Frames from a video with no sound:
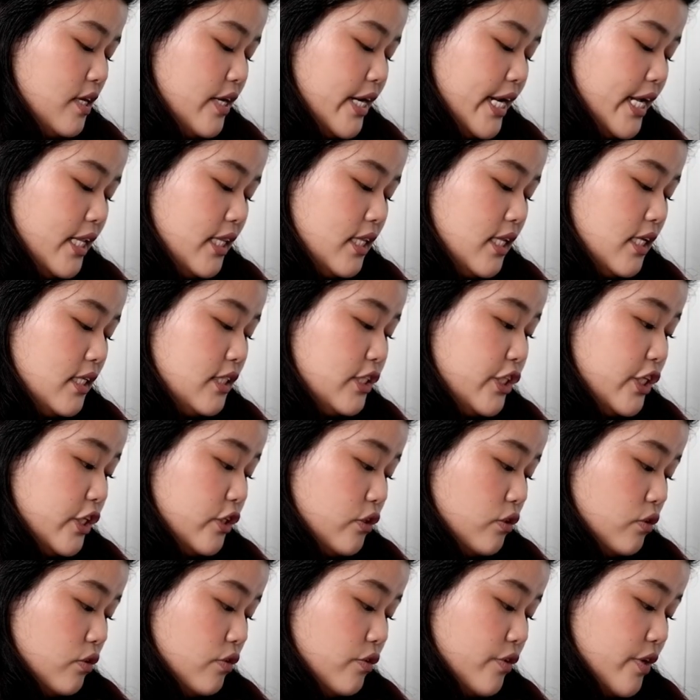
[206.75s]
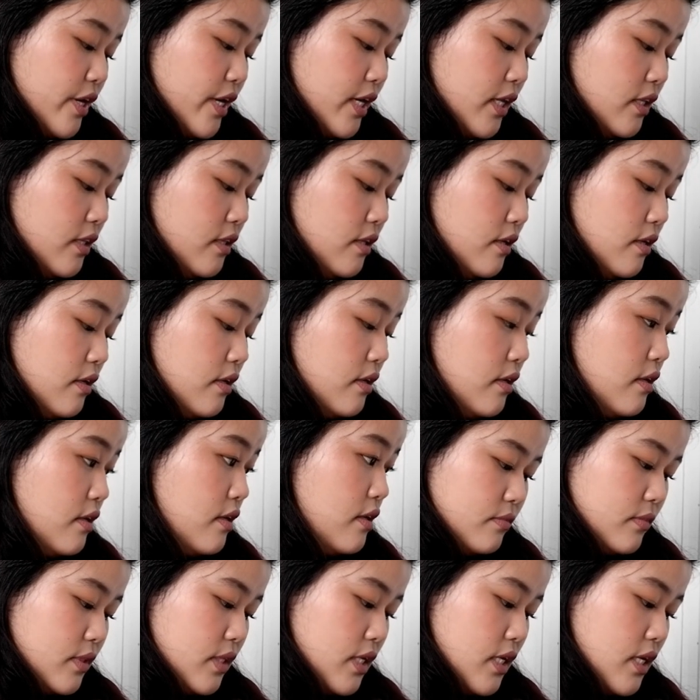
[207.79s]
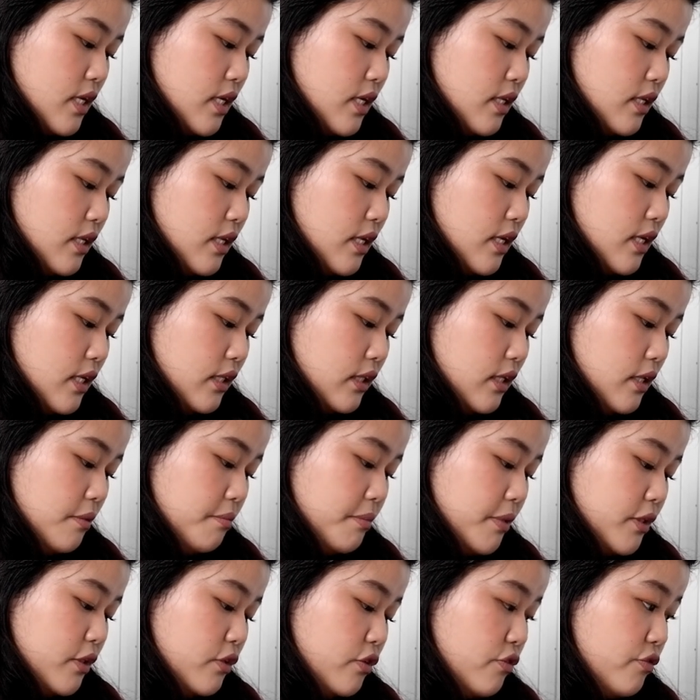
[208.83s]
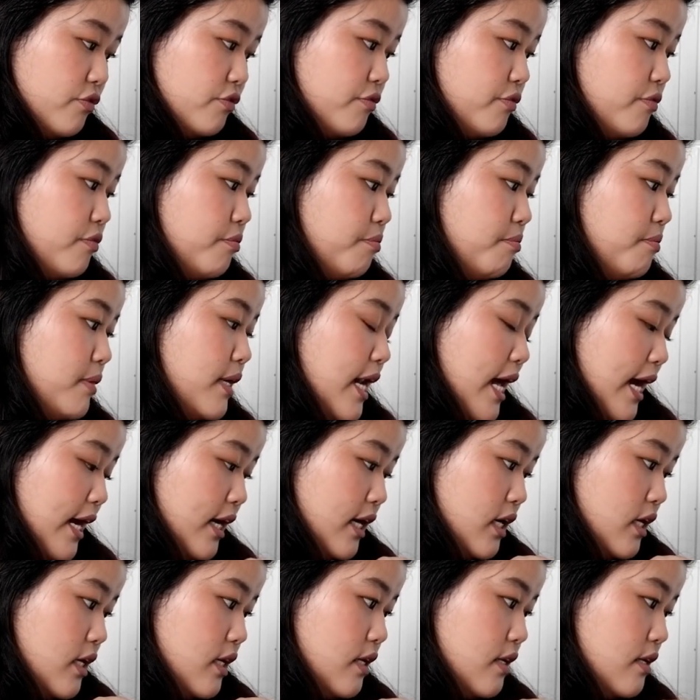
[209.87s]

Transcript: reddish ito, red. And a little bit of black.